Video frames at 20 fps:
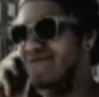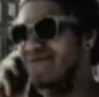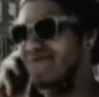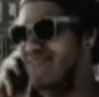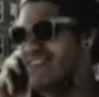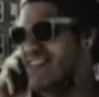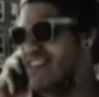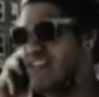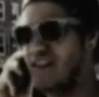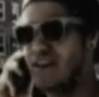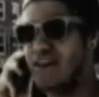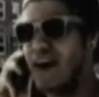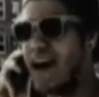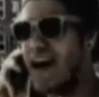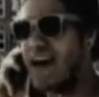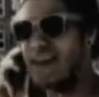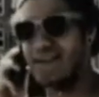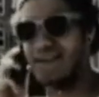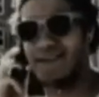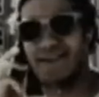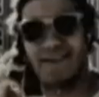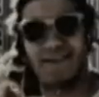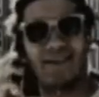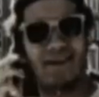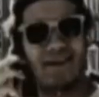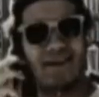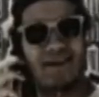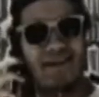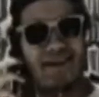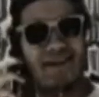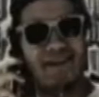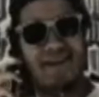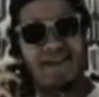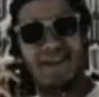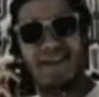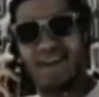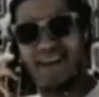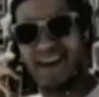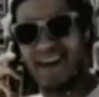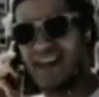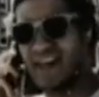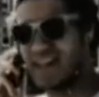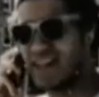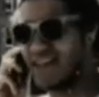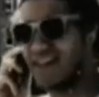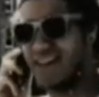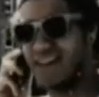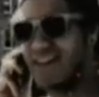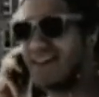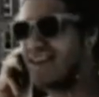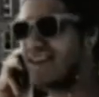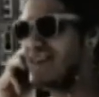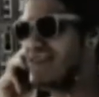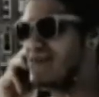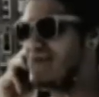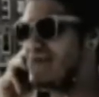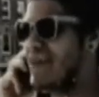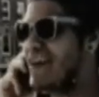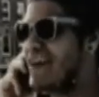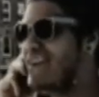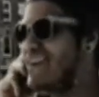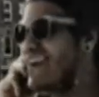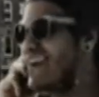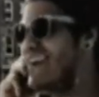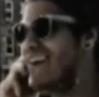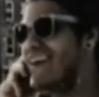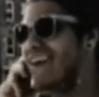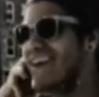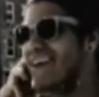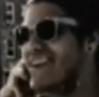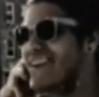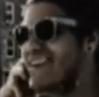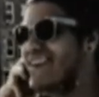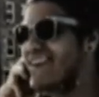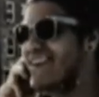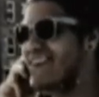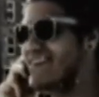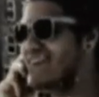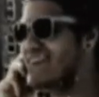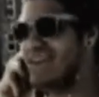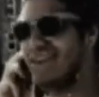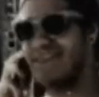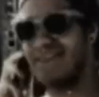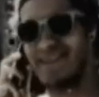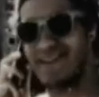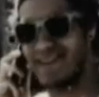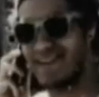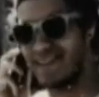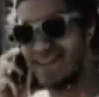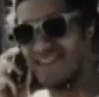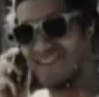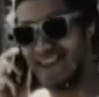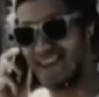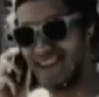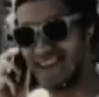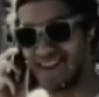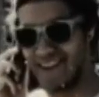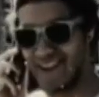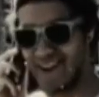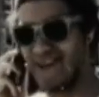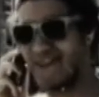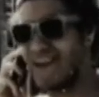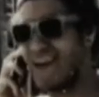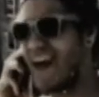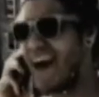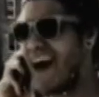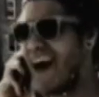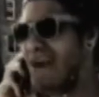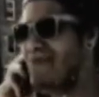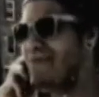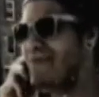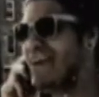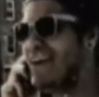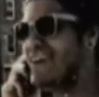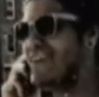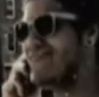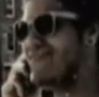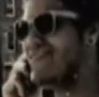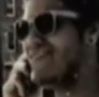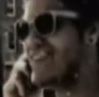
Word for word: Jesus Christ. Who is he to you? He's just Jesus, man. I don't know. He's just, this is a cool guy, man.